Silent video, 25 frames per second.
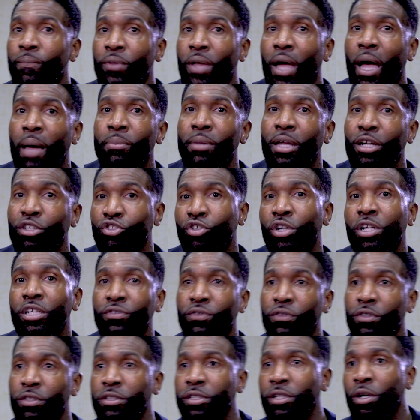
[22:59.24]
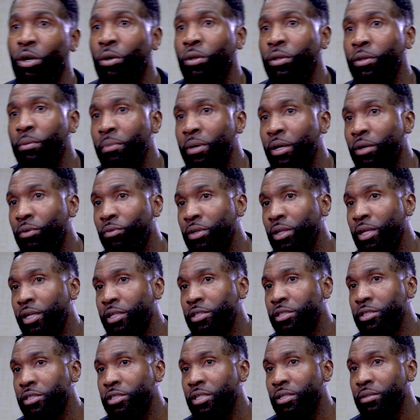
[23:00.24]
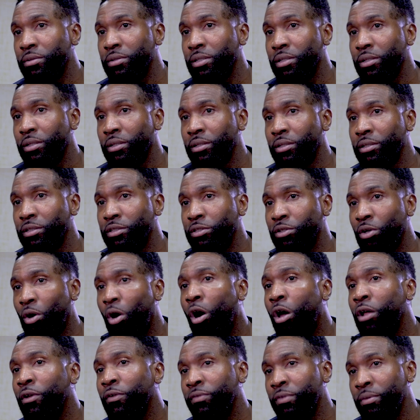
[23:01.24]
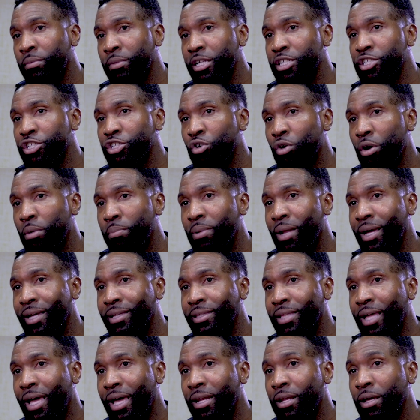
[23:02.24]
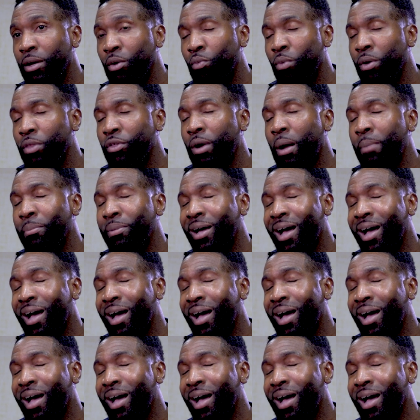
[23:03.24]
I'm now transferring to all the male relationships. So all of them that show up like that, whether I'm